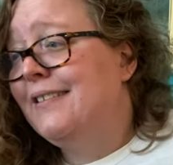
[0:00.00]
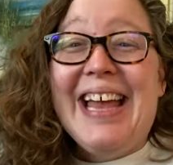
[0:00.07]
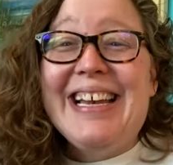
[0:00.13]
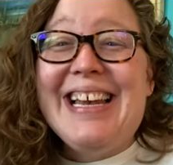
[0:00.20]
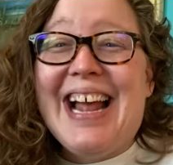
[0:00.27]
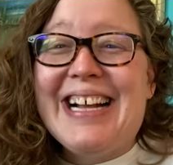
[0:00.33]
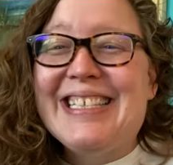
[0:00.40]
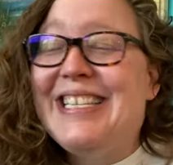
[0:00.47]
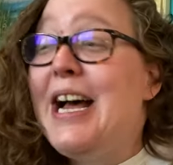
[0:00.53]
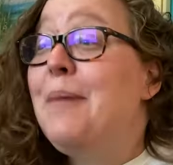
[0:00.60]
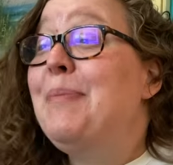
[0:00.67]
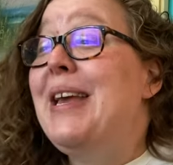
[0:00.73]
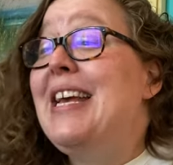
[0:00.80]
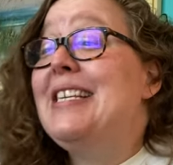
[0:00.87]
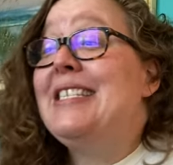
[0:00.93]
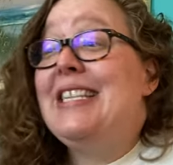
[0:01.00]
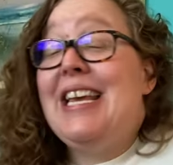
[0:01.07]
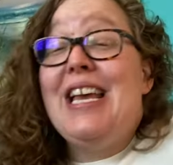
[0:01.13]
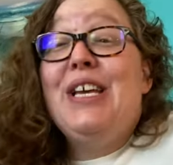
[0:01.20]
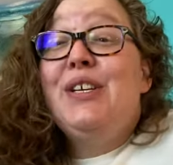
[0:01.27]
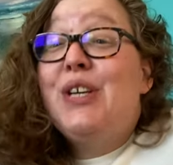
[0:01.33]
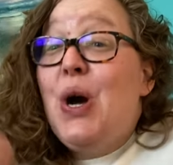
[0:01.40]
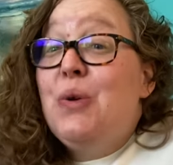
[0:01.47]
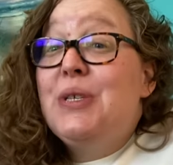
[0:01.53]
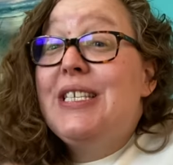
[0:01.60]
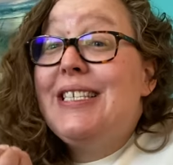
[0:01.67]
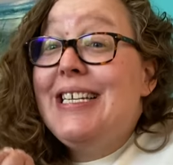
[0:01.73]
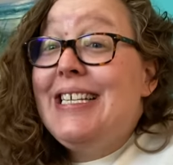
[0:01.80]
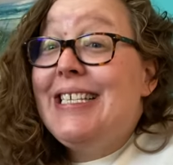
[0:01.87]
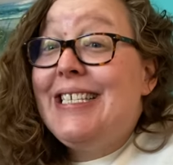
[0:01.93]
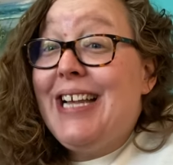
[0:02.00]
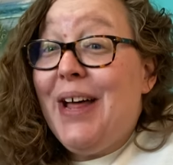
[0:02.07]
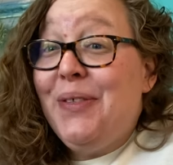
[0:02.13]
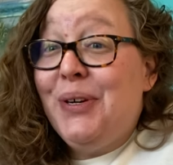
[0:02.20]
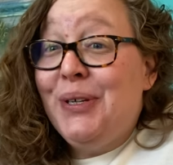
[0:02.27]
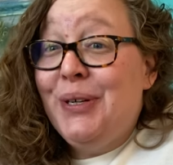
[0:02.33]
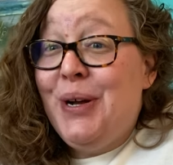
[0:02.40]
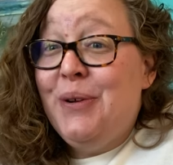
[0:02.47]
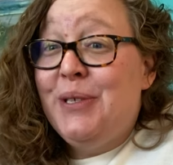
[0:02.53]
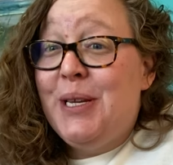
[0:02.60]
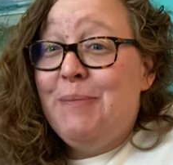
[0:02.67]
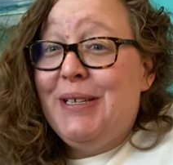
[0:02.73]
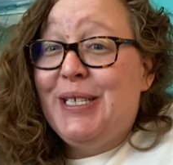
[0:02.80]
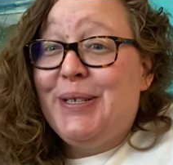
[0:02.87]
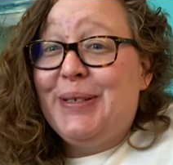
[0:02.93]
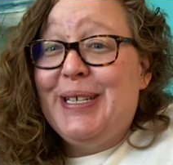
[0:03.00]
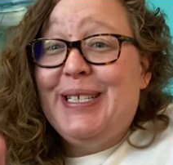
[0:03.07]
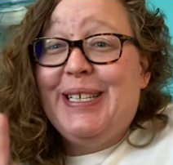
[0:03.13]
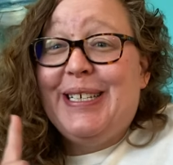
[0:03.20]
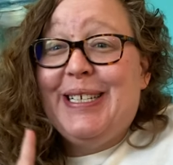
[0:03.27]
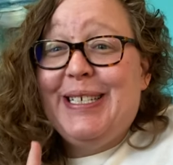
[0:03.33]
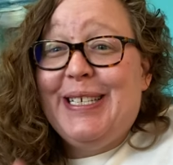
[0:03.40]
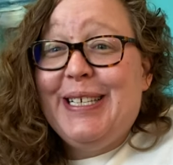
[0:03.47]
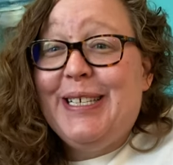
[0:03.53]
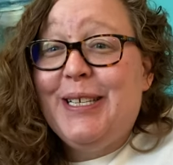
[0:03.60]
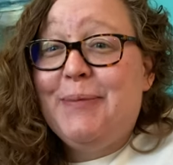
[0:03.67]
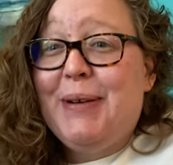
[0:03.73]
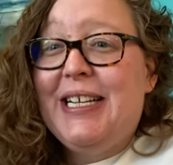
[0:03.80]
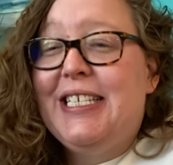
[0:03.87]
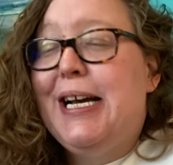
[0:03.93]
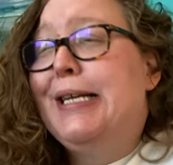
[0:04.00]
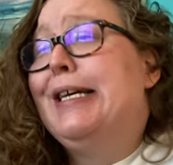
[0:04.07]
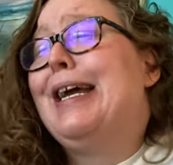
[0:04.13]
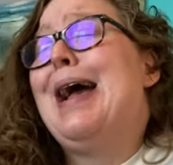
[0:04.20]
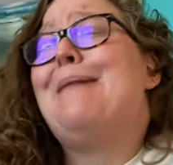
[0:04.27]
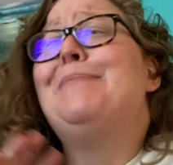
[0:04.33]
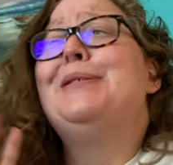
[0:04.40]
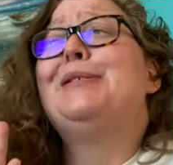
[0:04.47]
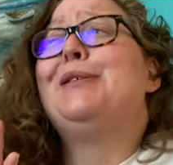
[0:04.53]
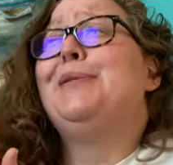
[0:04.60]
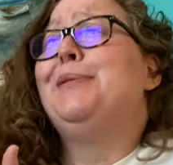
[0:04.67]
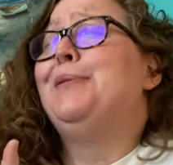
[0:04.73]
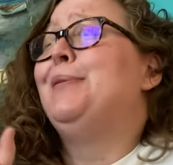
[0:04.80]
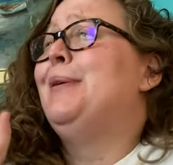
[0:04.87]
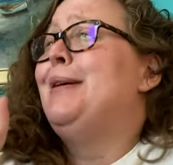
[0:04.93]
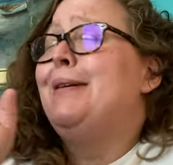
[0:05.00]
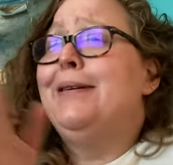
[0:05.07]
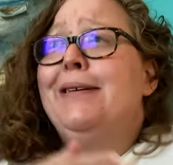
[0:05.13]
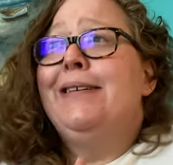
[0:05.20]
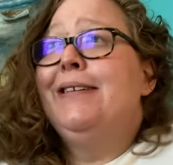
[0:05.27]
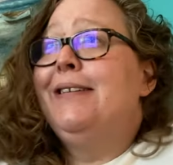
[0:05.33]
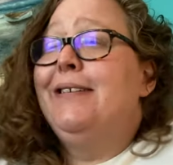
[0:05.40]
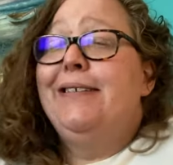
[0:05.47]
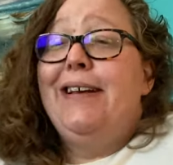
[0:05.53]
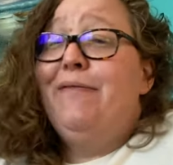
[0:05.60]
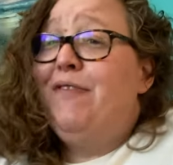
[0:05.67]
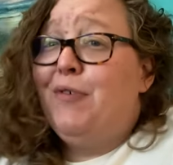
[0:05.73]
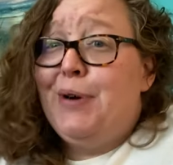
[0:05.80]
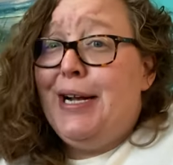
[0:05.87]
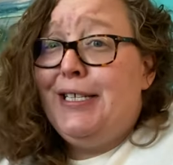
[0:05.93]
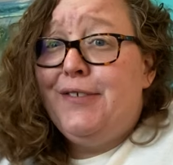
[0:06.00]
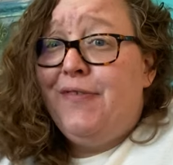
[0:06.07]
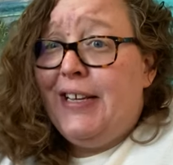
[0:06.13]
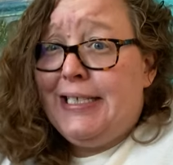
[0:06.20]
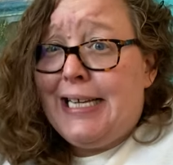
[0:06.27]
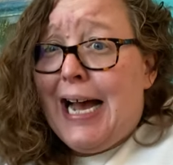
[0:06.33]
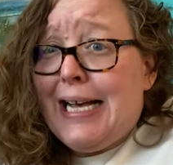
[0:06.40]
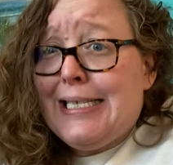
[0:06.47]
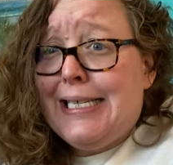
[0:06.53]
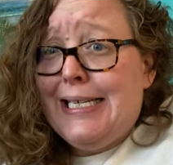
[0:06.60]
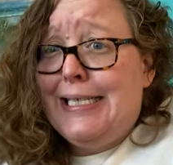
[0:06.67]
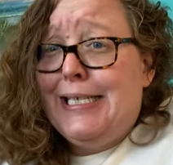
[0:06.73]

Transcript: Next up is the Ghostly Southern Cozy Mystery series. This is by Tanya Kappas, who writes fantastic